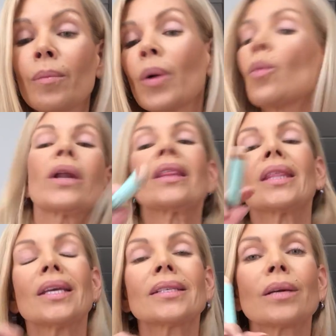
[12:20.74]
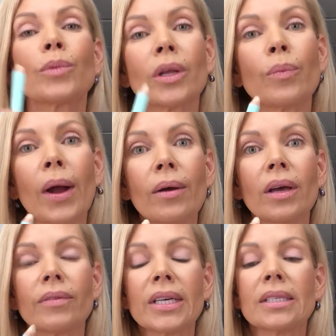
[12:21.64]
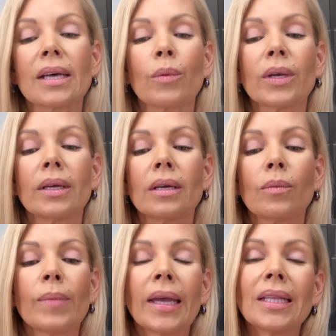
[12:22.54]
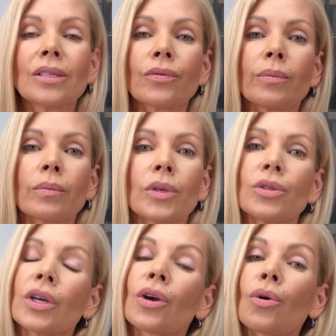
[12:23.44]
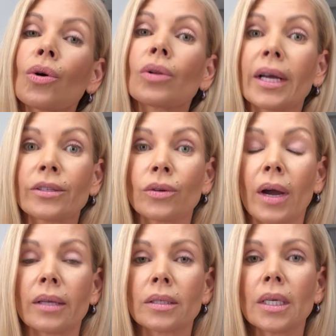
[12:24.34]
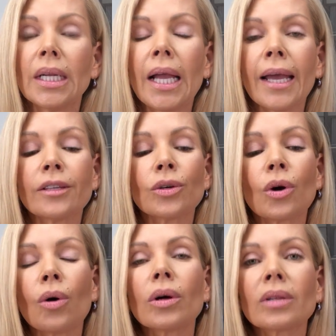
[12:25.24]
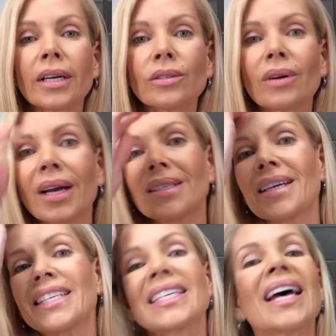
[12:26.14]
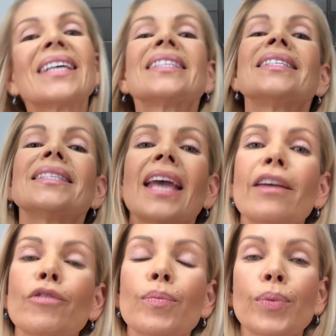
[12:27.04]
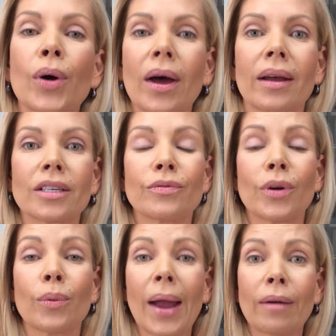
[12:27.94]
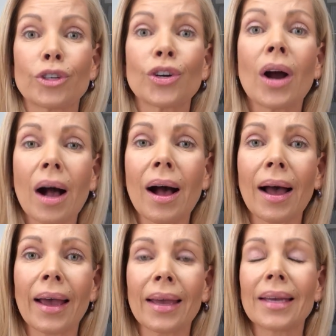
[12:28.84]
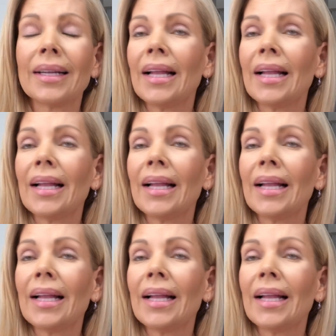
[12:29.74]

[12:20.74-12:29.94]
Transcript: But one of the things I'm really proud of is that we made this from using cocoa glycerides. And so cocoa glycerides is a safe product for around your eye.